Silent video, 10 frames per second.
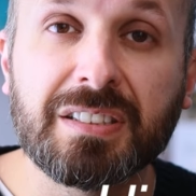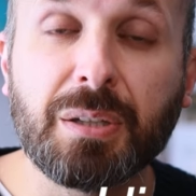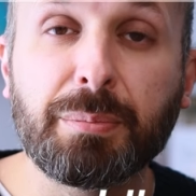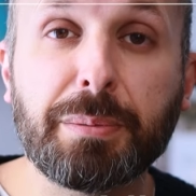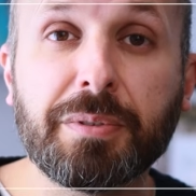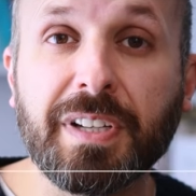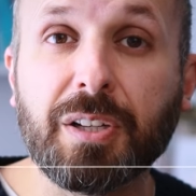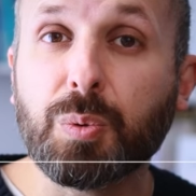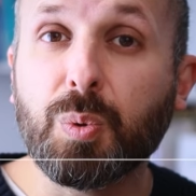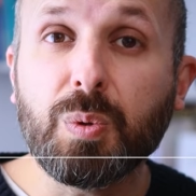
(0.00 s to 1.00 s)
Some people feel
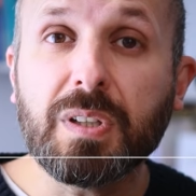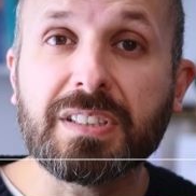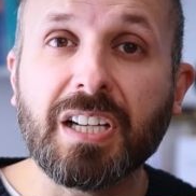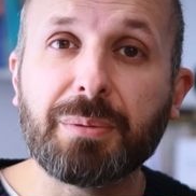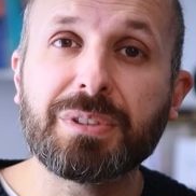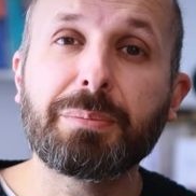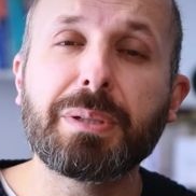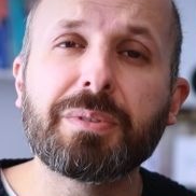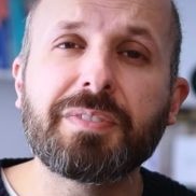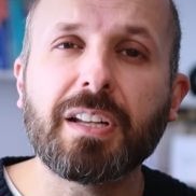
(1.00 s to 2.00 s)
it all the time. Some
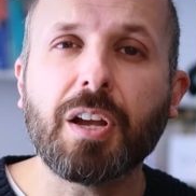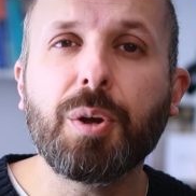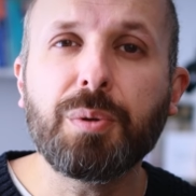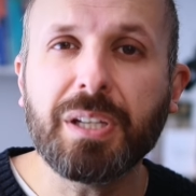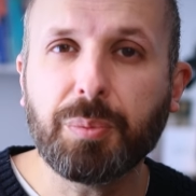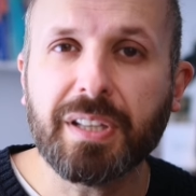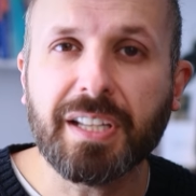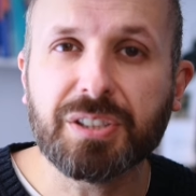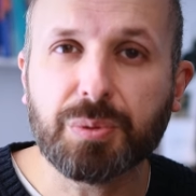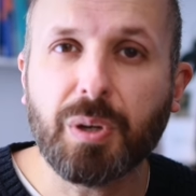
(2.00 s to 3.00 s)
people feel it only when
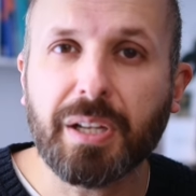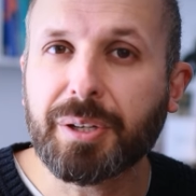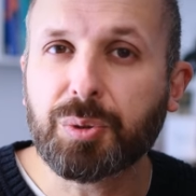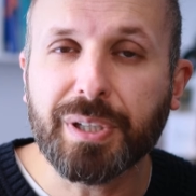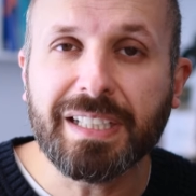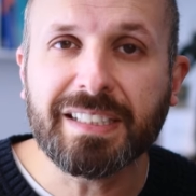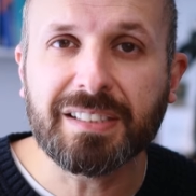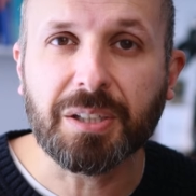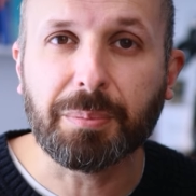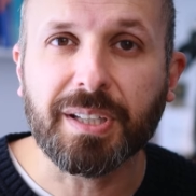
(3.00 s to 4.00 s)
they're swallowing or eating
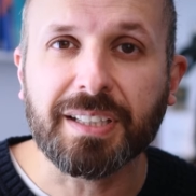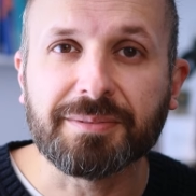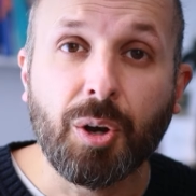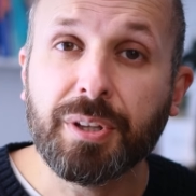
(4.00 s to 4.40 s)
something.